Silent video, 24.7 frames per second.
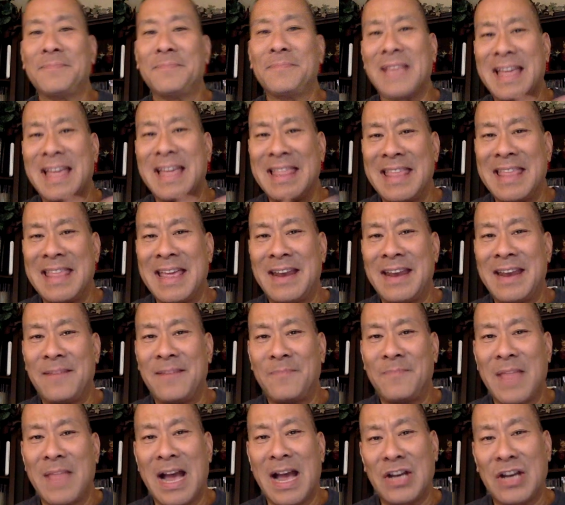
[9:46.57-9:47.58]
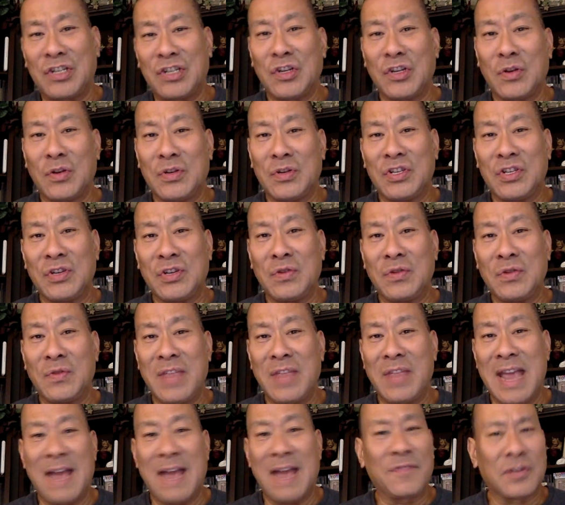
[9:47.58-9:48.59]
And then I showed you
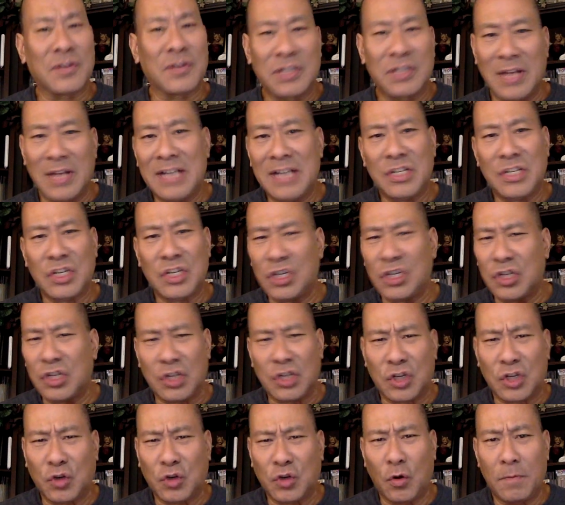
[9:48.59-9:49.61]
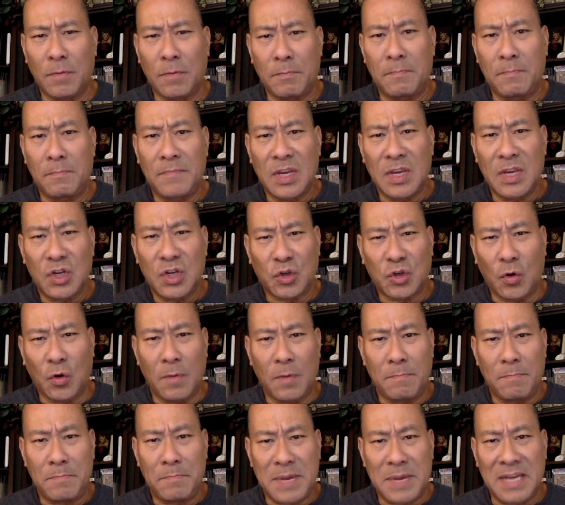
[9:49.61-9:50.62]
the after. So that's just a
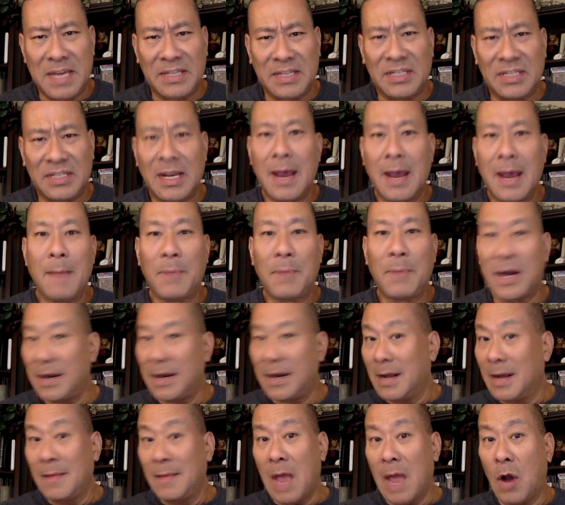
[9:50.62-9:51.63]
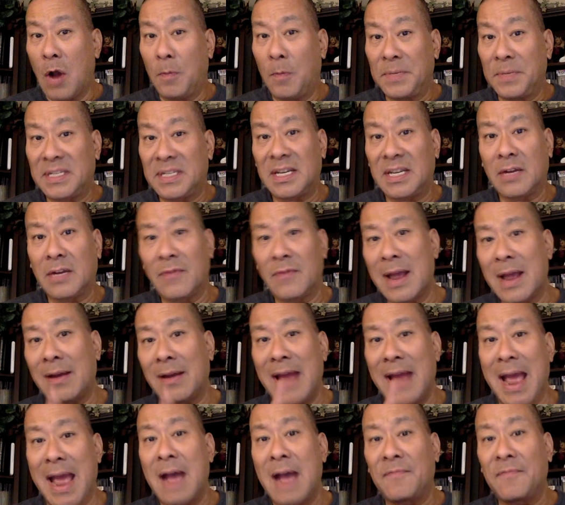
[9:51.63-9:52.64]
short piece. But I hope you stick around
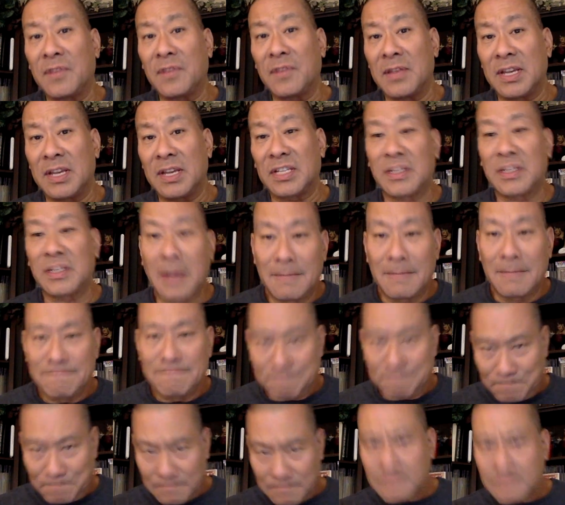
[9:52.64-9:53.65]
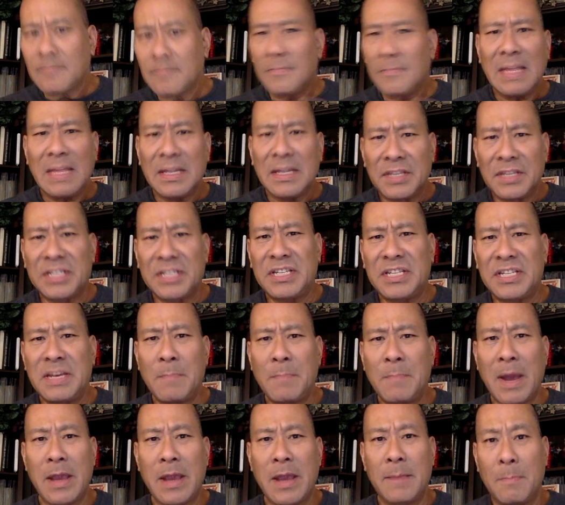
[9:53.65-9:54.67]
after this to
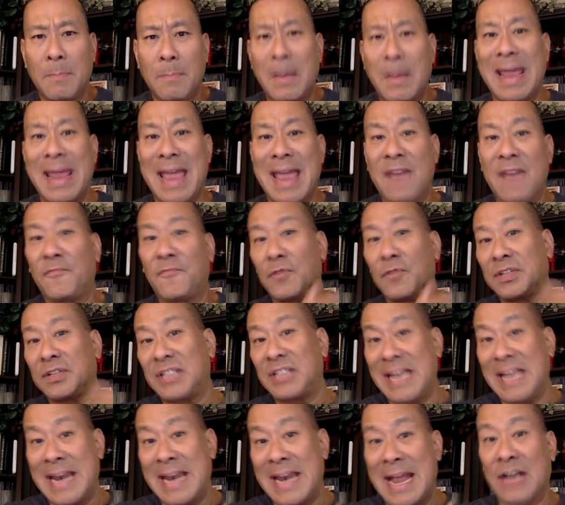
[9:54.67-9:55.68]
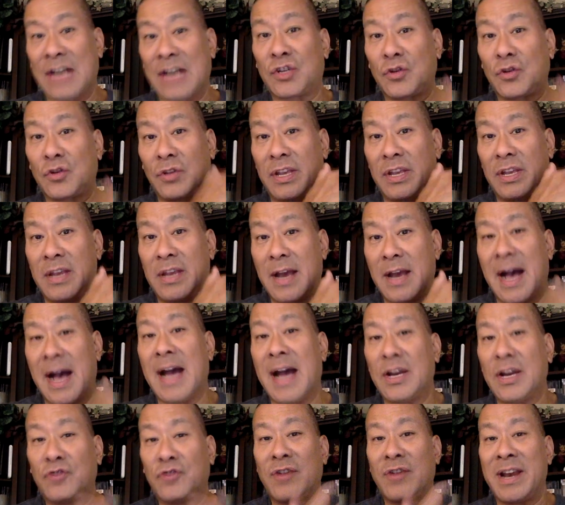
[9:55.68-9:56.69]
see my efforts in actually
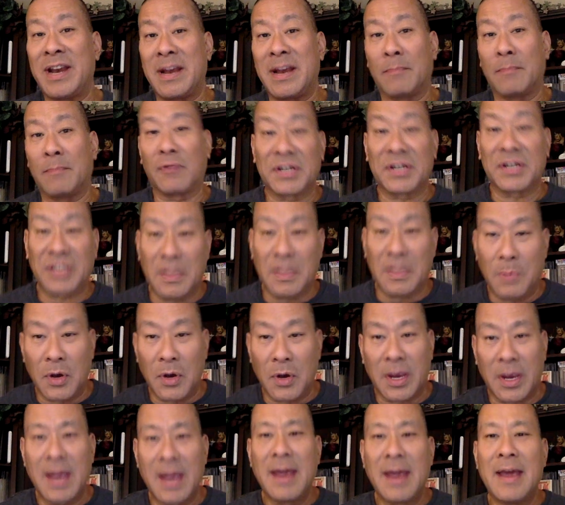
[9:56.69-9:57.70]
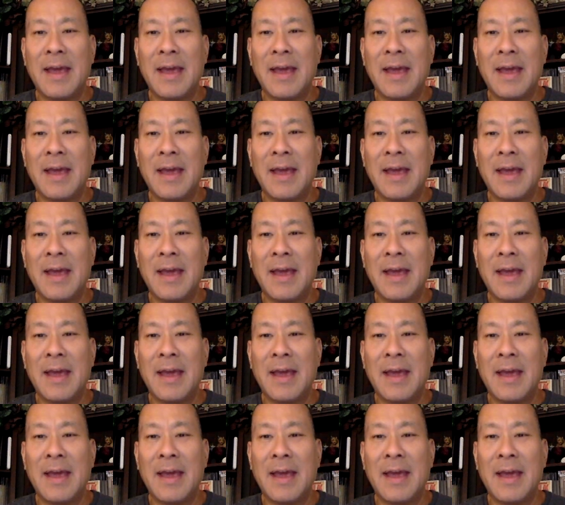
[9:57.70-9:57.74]
hydrating and pressing the book.